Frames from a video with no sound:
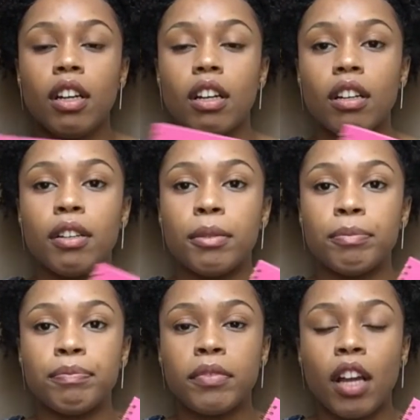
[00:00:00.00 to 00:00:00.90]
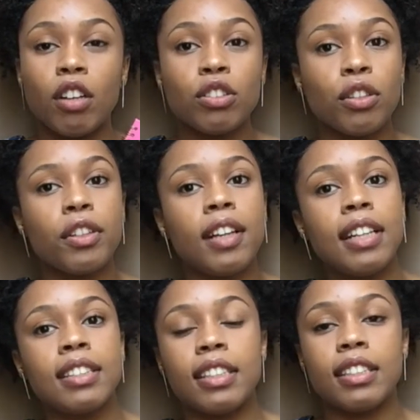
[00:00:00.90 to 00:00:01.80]
I'll show you
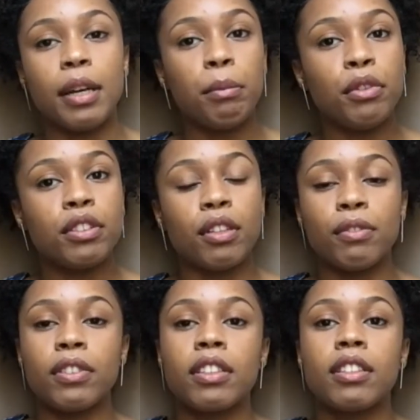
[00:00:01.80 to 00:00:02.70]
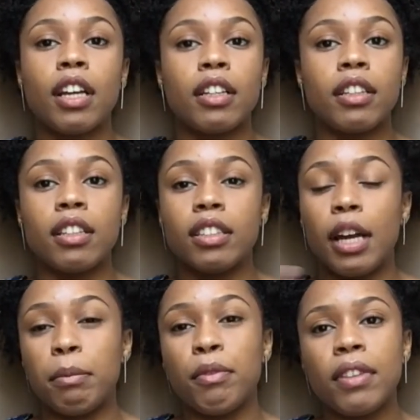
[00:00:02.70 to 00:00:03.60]
guys examples of the
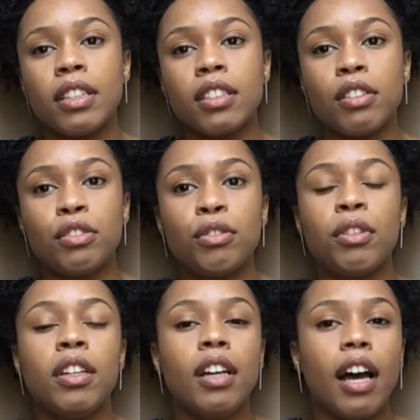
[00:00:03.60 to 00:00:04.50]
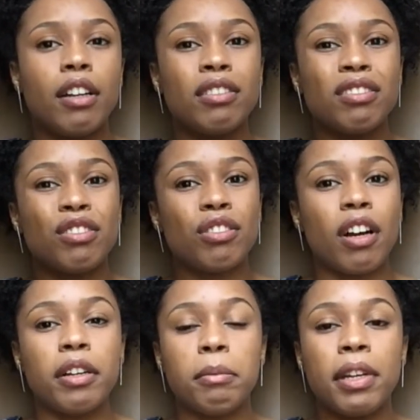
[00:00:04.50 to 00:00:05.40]
type of things I do. I don't
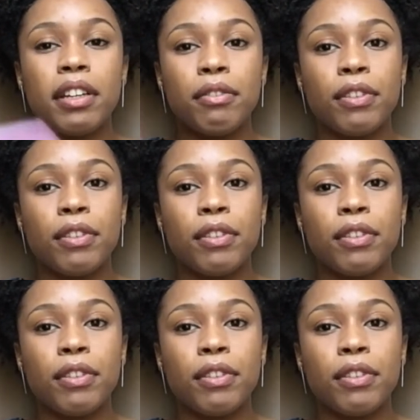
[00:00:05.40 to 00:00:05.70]
try to make it